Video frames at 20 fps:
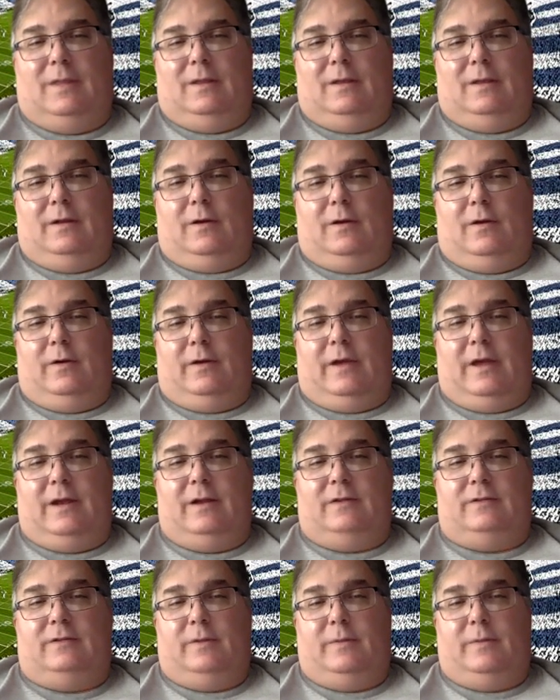you know, again,
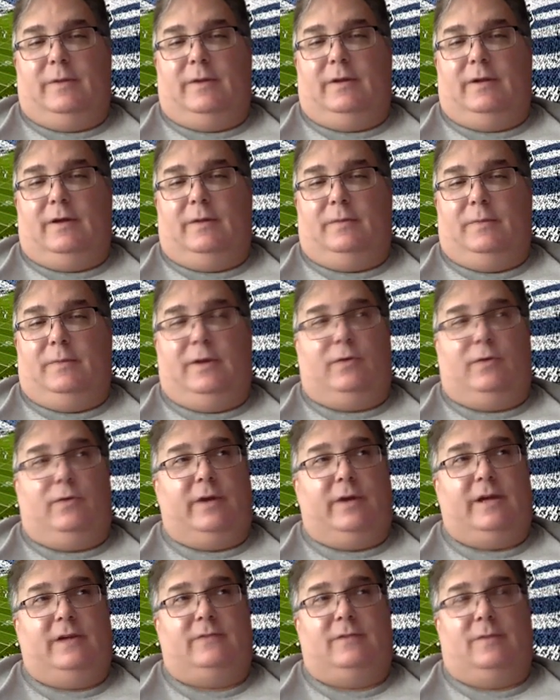it's going to be uh, be
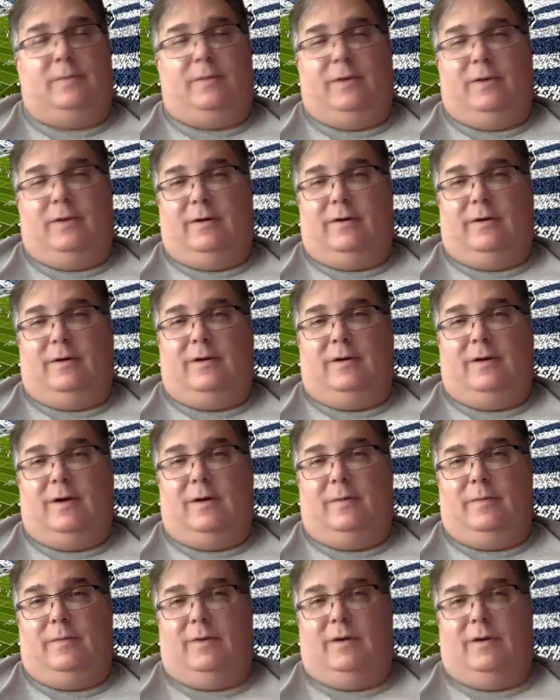crickets up here
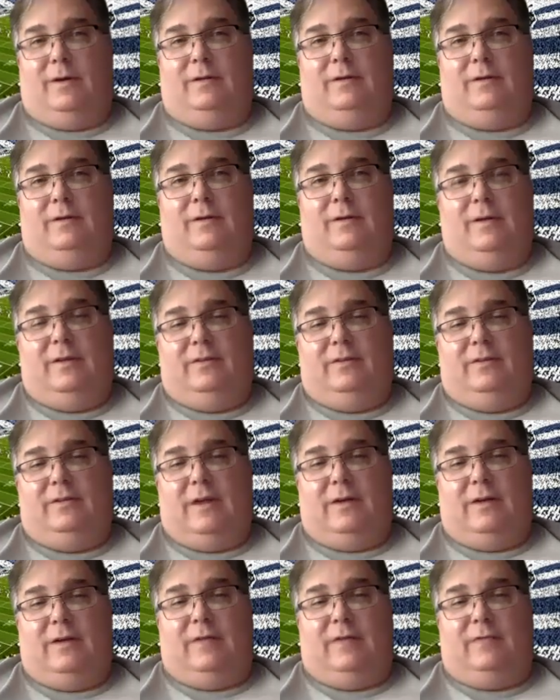come uh,
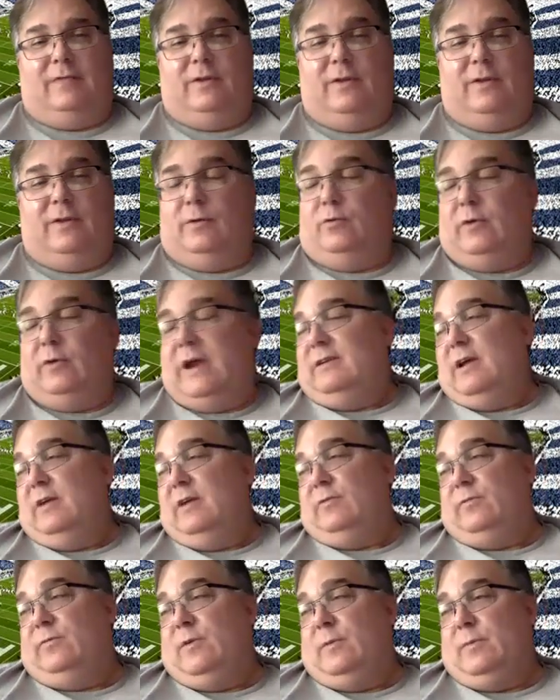Saturday afternoon. Great day
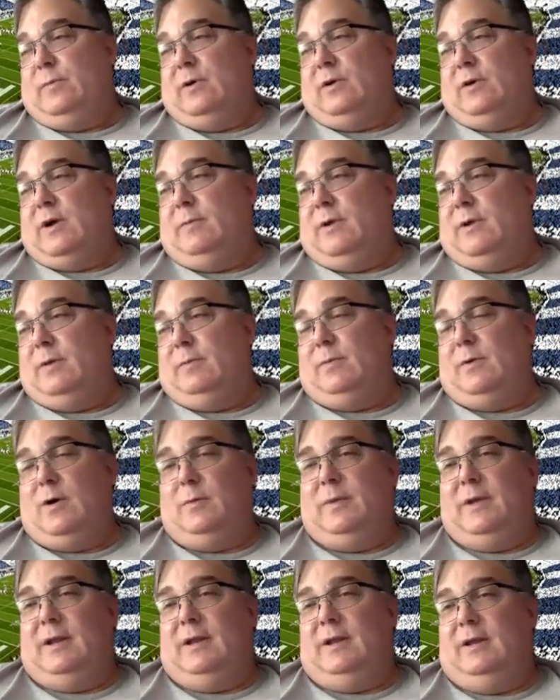for football coming up. I
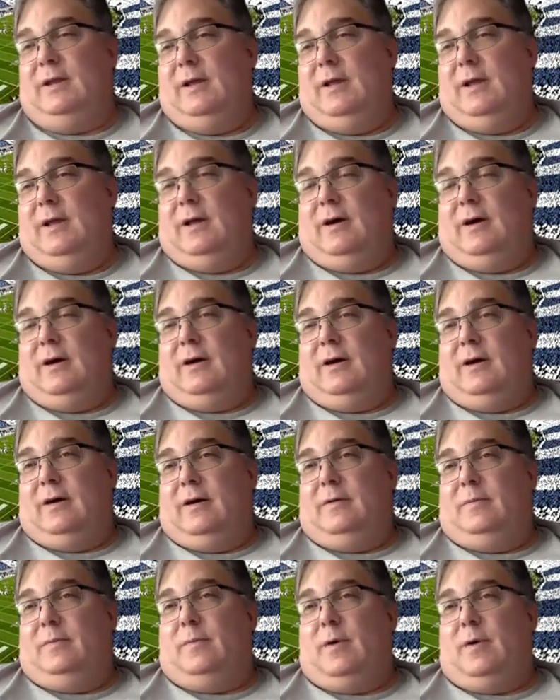mean,
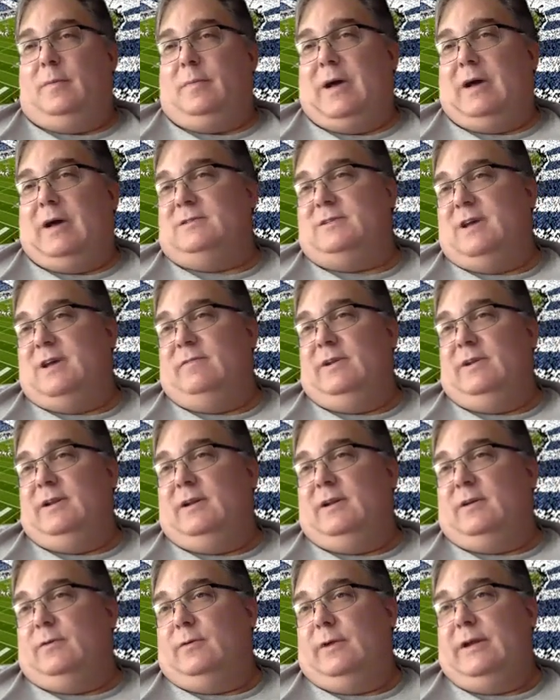uh, about seventy
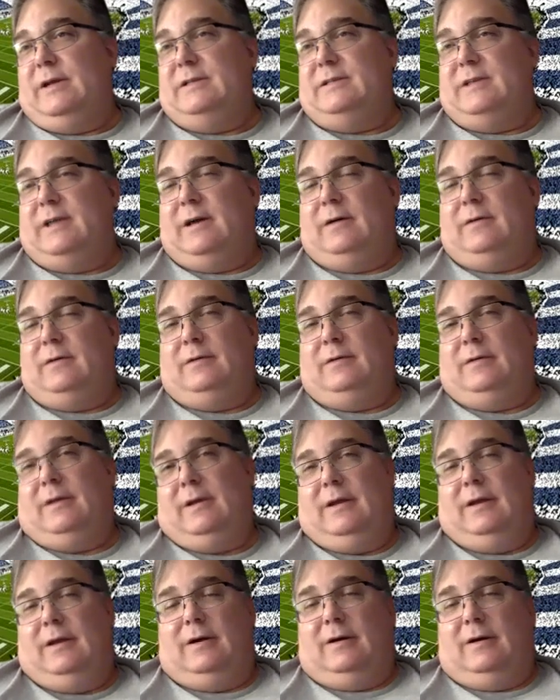degrees out
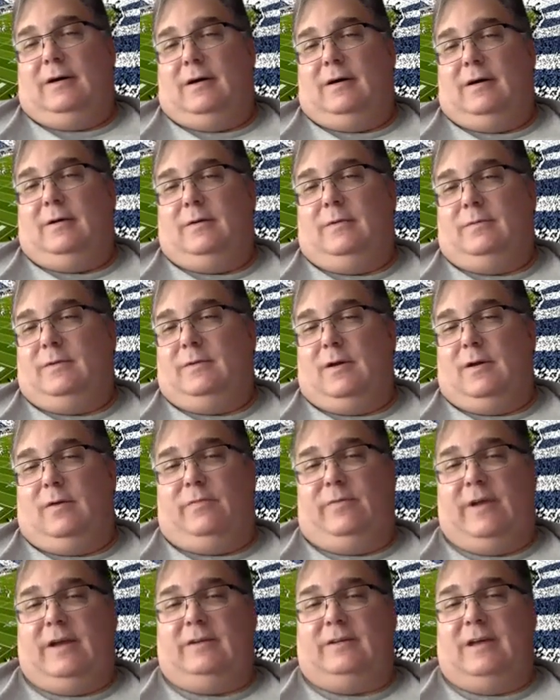uh, you know,
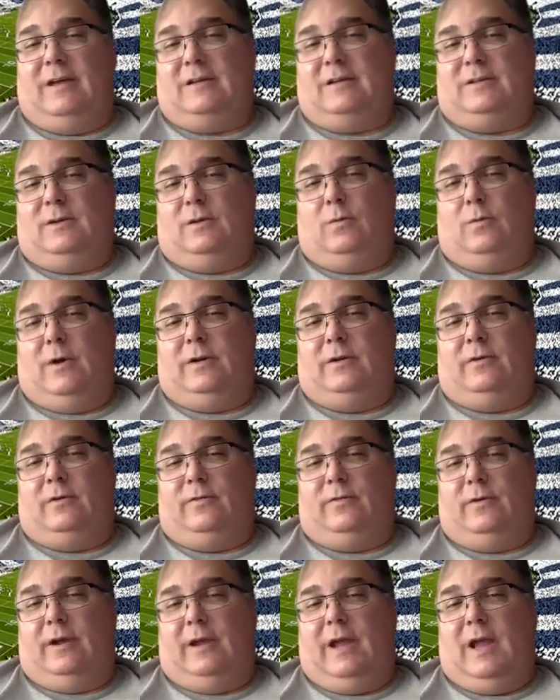fantastic weather
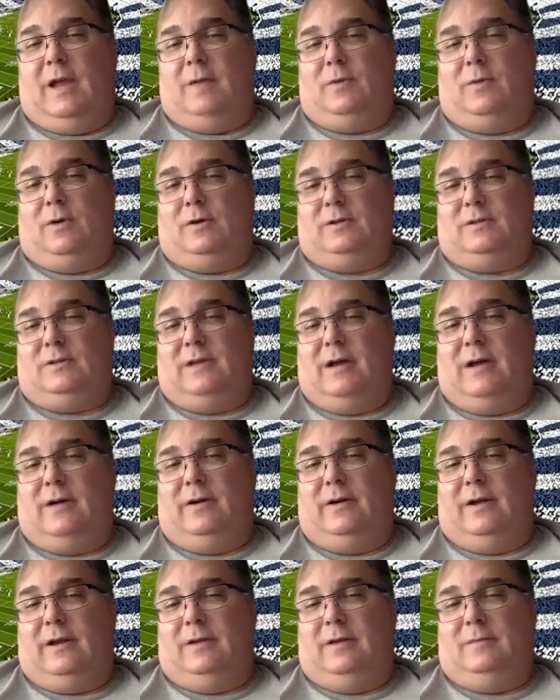for a game on
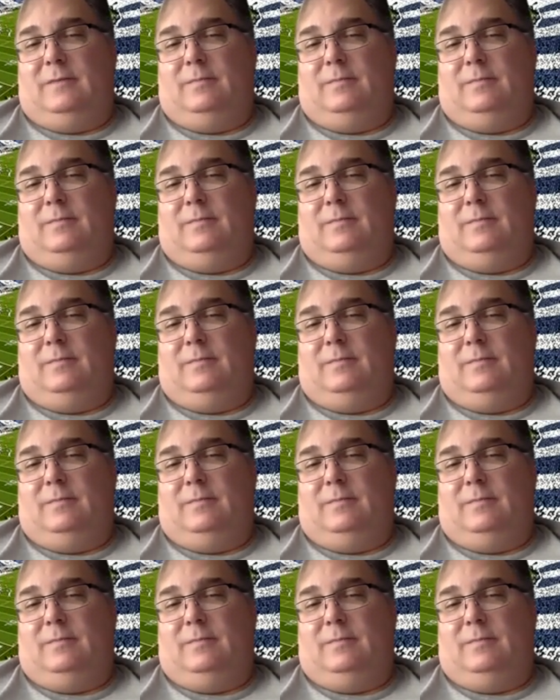Saturday